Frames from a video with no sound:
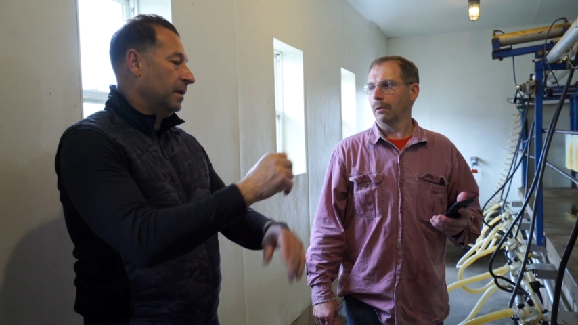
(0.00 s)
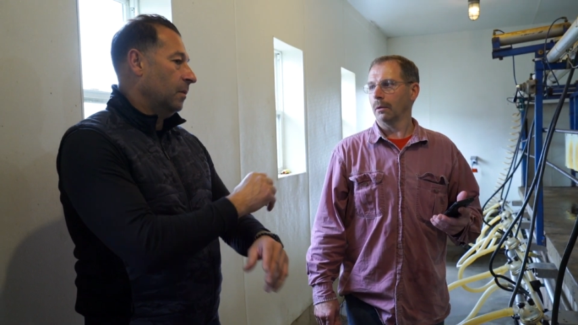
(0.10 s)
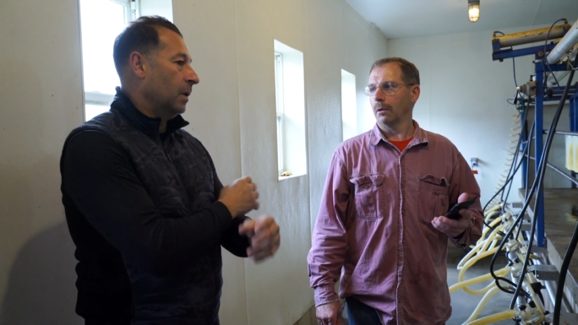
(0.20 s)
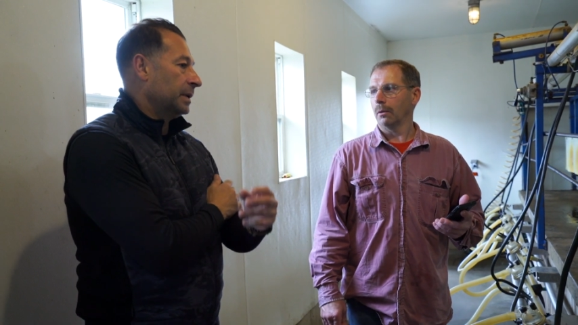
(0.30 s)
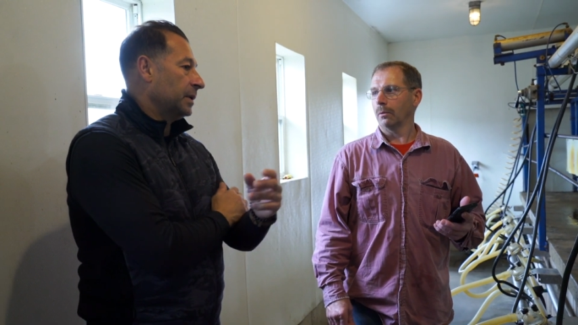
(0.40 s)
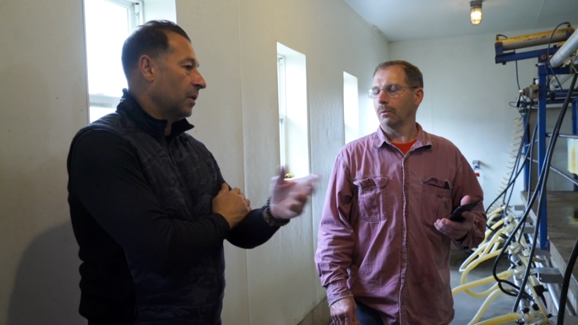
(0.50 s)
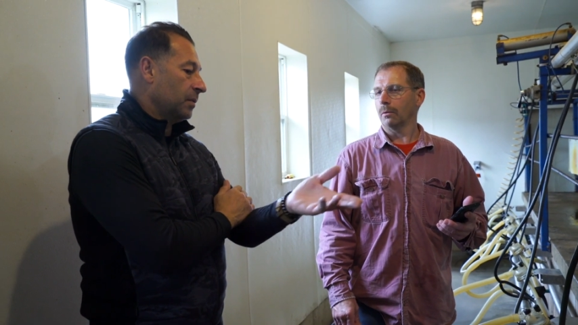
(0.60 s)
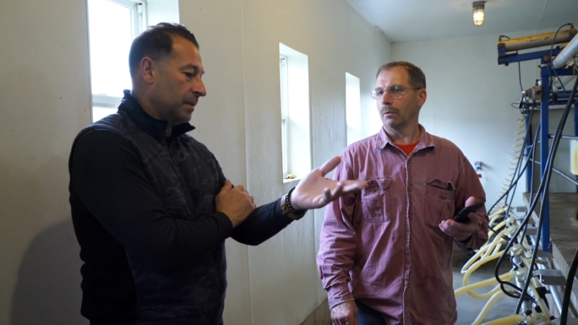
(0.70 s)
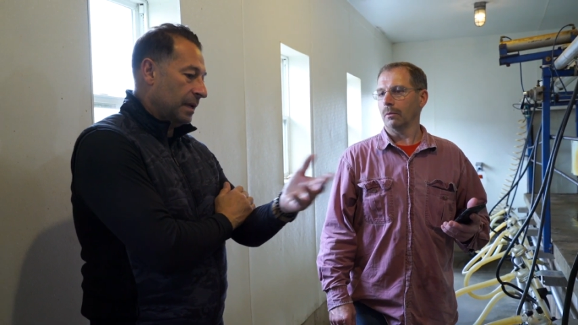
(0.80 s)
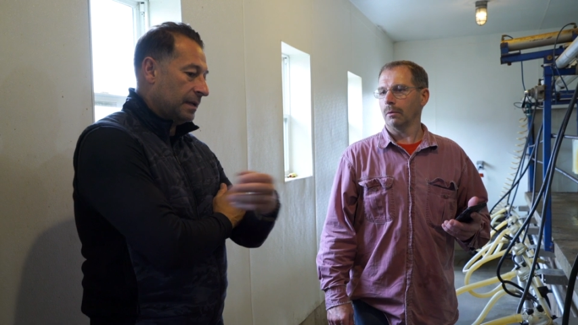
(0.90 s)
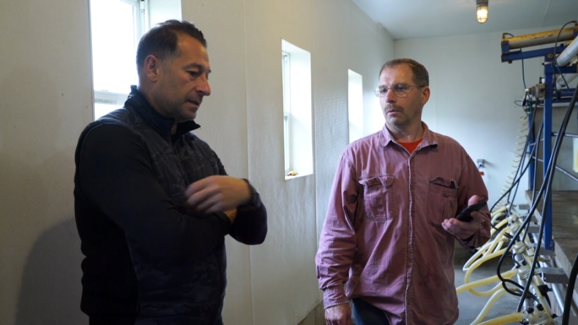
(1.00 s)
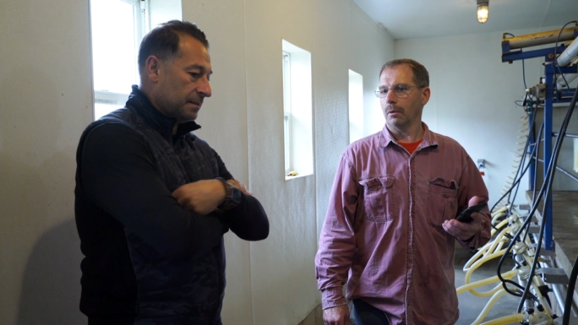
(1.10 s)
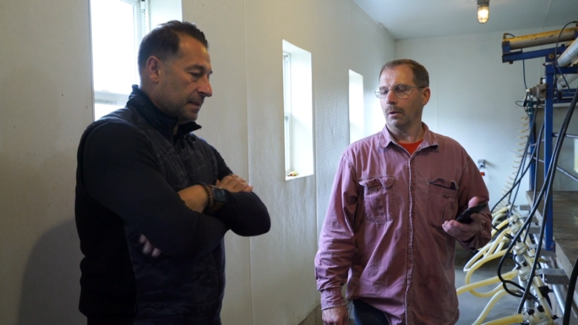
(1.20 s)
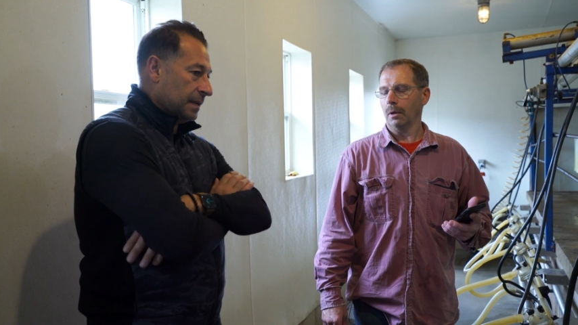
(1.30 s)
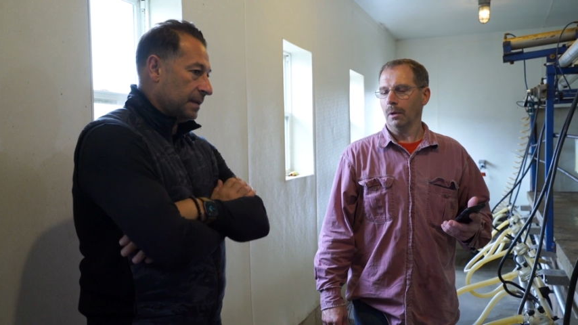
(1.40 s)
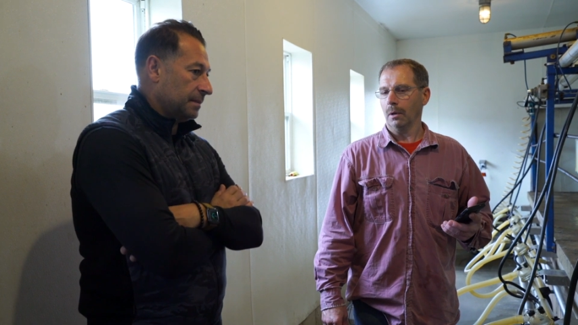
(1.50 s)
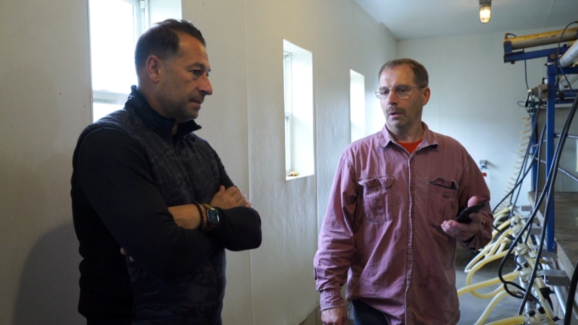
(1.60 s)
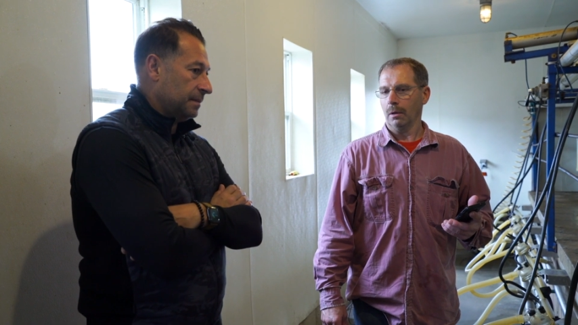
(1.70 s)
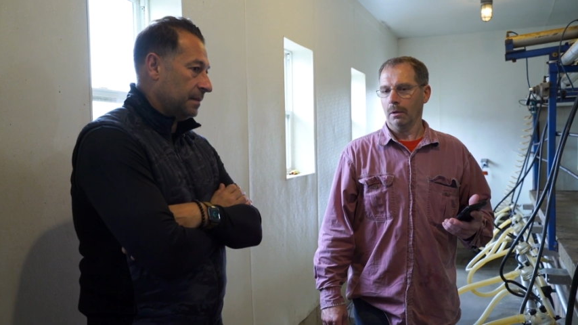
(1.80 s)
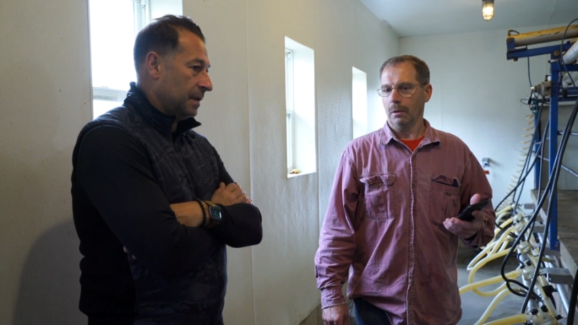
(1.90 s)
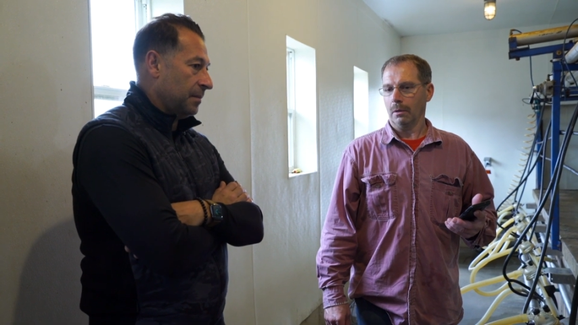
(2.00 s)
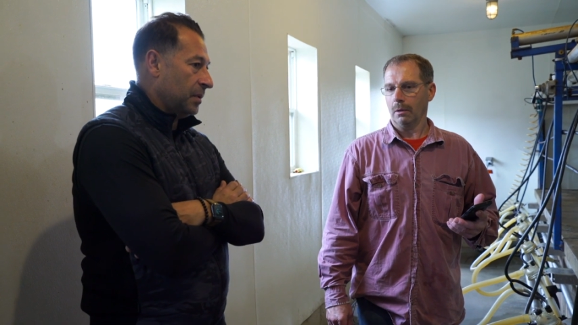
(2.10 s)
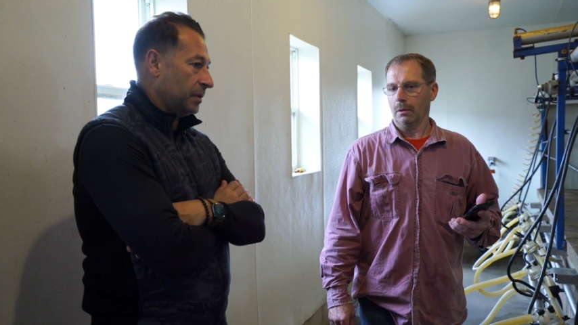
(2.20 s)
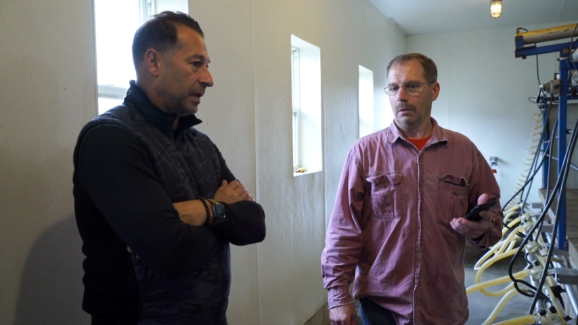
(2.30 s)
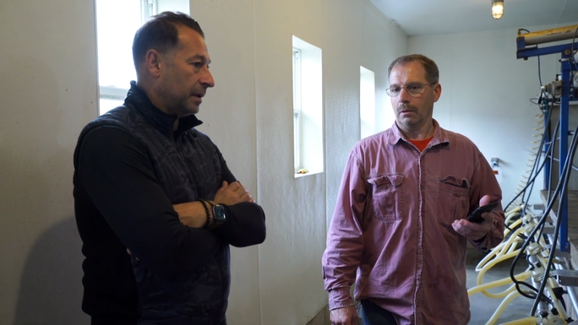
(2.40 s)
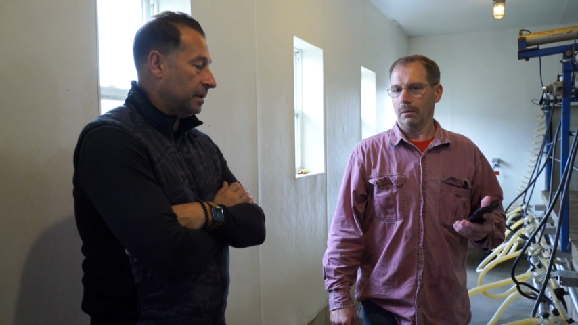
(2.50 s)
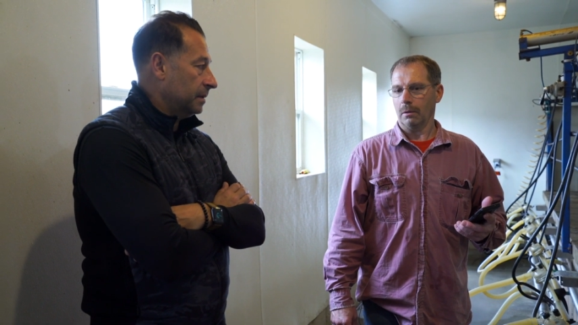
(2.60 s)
Speaker 1: one goat in a in a in a milking?